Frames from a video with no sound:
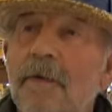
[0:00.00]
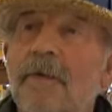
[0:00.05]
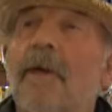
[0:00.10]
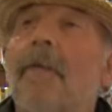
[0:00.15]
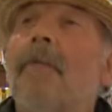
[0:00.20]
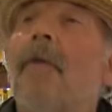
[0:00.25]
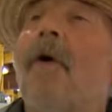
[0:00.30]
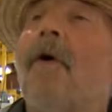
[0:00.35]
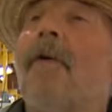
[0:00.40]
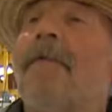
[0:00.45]
the
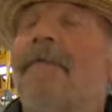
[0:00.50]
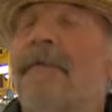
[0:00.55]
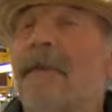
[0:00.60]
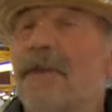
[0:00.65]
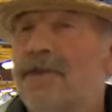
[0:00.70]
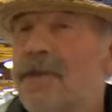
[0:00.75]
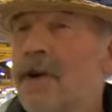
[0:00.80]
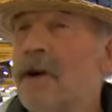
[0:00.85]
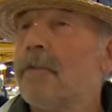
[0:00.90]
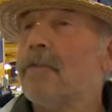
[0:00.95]
more
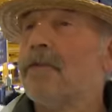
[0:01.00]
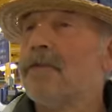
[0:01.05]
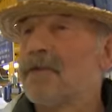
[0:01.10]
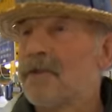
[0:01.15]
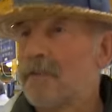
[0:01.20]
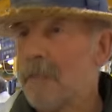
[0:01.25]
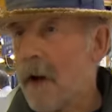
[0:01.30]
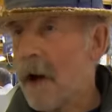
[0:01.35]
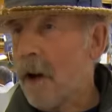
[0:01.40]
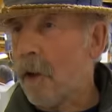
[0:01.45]
fishy it will
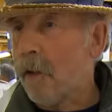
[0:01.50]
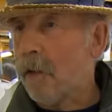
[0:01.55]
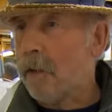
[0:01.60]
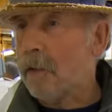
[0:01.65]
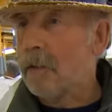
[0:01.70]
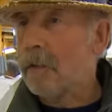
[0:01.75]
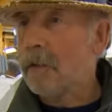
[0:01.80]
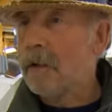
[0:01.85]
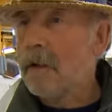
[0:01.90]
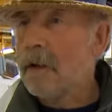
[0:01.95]
smell.
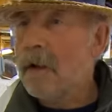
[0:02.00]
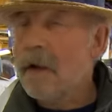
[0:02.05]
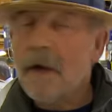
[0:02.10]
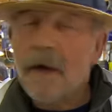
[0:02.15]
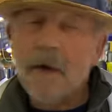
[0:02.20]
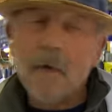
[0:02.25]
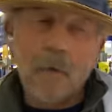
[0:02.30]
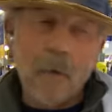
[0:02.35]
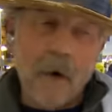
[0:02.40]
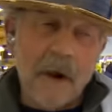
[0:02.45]

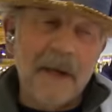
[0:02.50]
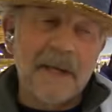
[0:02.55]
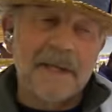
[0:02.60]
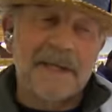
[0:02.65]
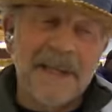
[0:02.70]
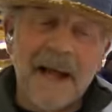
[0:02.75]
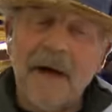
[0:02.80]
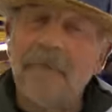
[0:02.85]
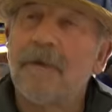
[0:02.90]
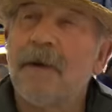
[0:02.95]
When
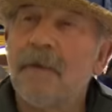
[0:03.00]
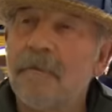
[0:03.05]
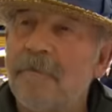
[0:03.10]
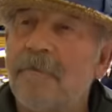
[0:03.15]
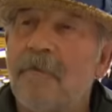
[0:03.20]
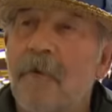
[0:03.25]
it's lovely and